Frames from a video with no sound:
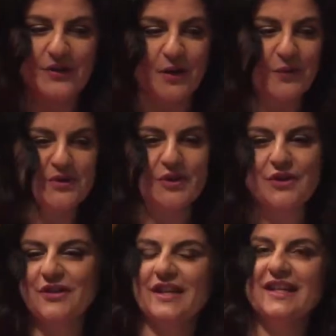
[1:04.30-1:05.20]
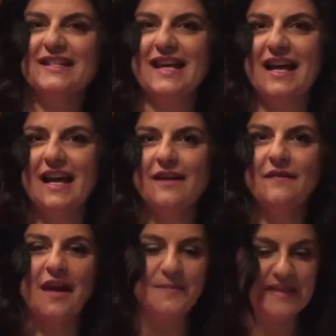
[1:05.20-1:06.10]
is always a good thing to have.
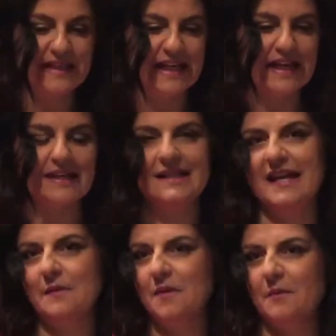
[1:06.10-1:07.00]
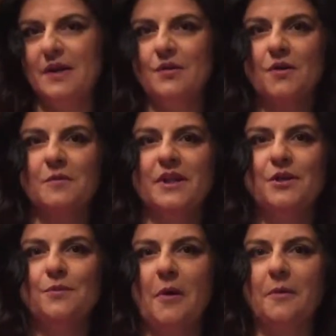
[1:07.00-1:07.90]
I'm sitting at a table, but normally
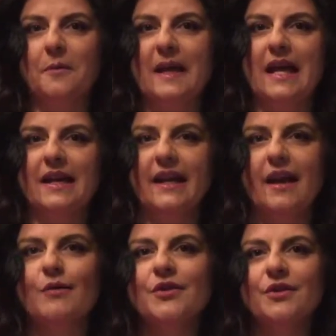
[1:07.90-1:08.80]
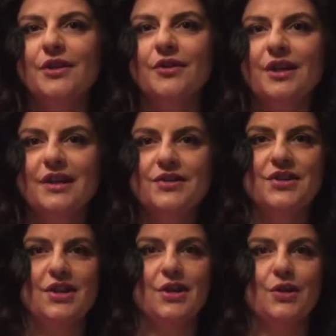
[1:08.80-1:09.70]
you'd probably be at a counter in your
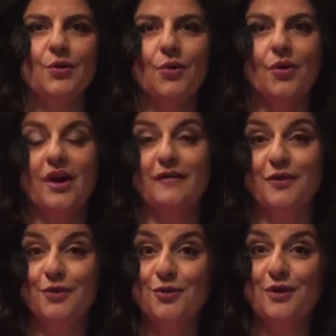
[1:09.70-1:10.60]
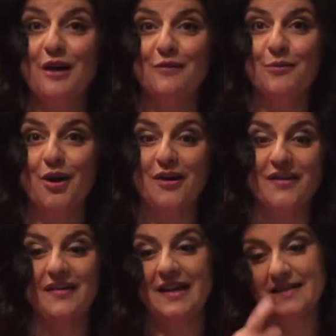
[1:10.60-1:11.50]
kitchen, or if you do have a bar,
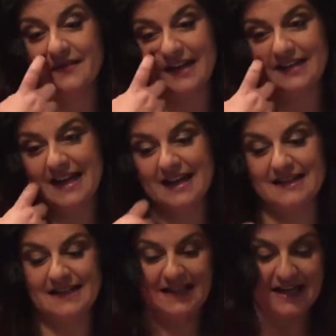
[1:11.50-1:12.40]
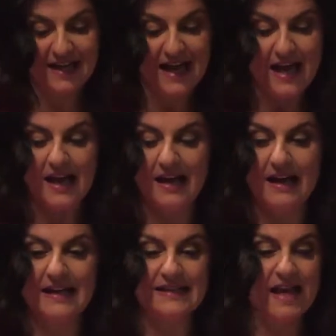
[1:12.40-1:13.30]
then that's fantastic.
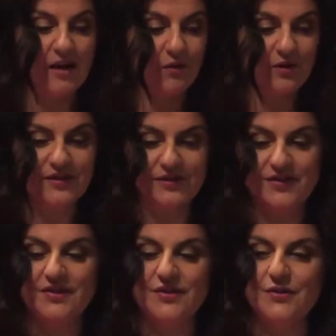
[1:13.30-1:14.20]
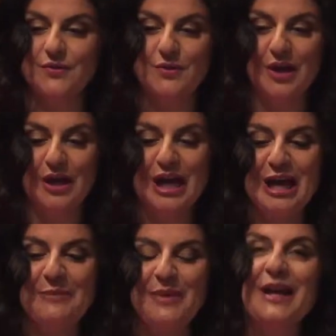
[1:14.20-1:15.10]
A towel to
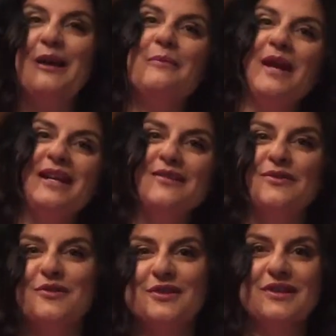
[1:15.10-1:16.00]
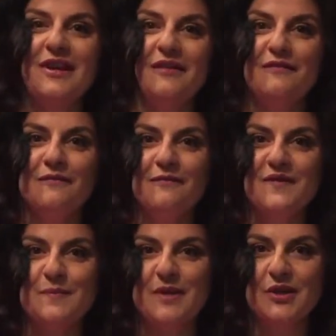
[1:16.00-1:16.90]
pick up any sort of
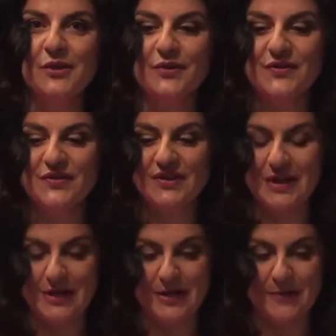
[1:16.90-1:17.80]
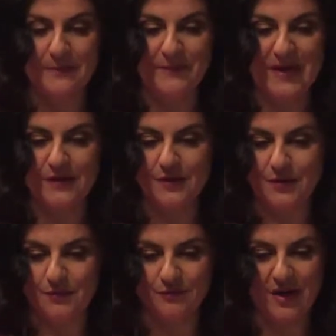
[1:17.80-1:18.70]
spills and you
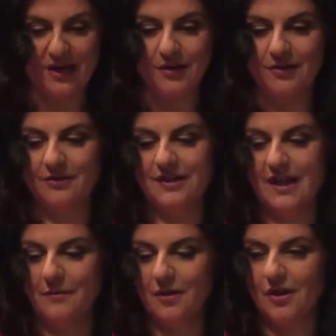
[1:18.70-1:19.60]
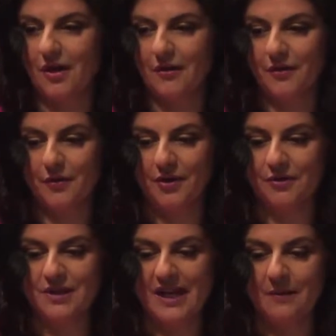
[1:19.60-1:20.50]
don't wreck your tablecloth or
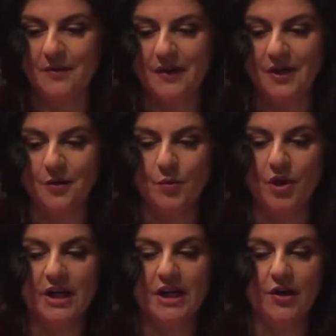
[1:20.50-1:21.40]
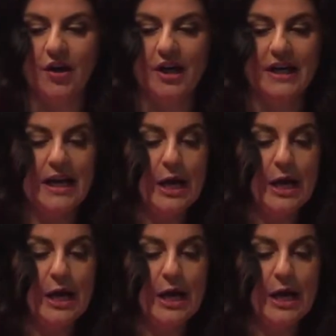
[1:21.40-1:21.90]
your table that you're working on.